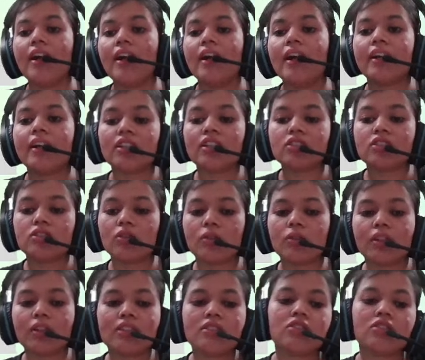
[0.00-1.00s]
what
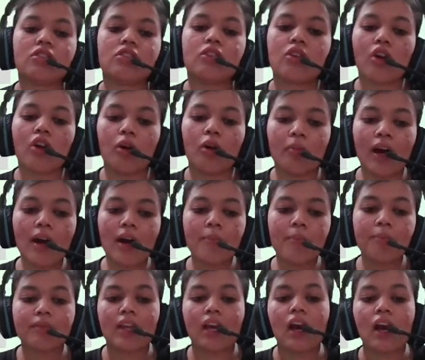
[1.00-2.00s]
happens in this
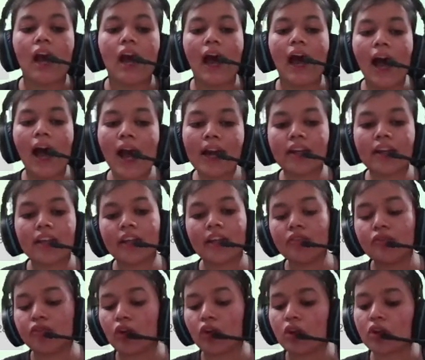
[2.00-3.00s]
particular reaction, the
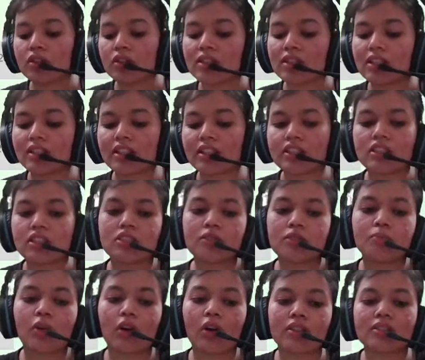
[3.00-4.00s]
energy causes flow
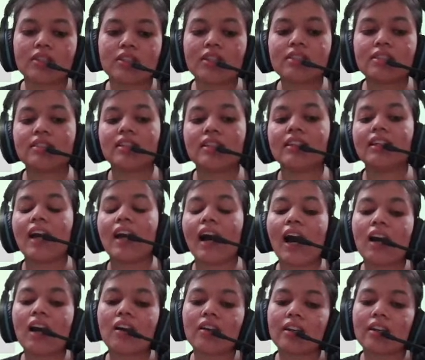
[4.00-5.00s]
of electrons from
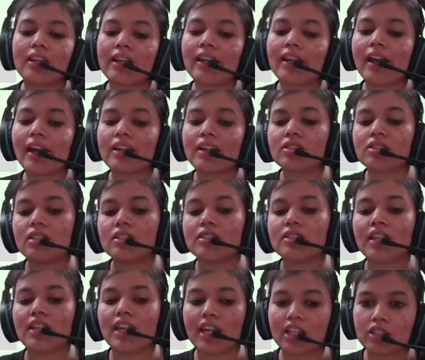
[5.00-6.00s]
water along
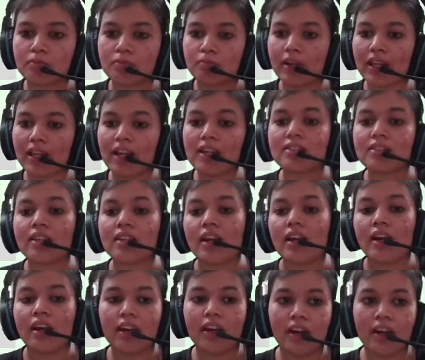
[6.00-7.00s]
either a cyclic or
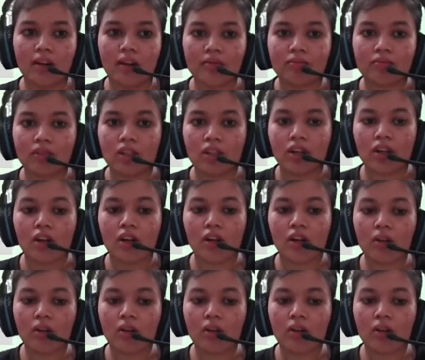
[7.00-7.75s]
non-cyclic pathway of photosystems.